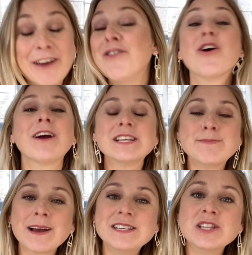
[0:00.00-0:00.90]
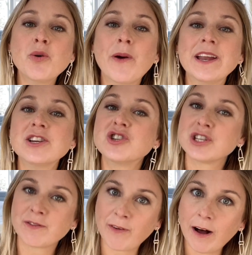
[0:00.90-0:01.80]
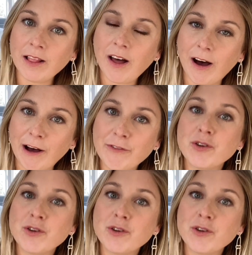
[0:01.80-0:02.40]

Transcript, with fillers: If you're expecting the weight to just fall off,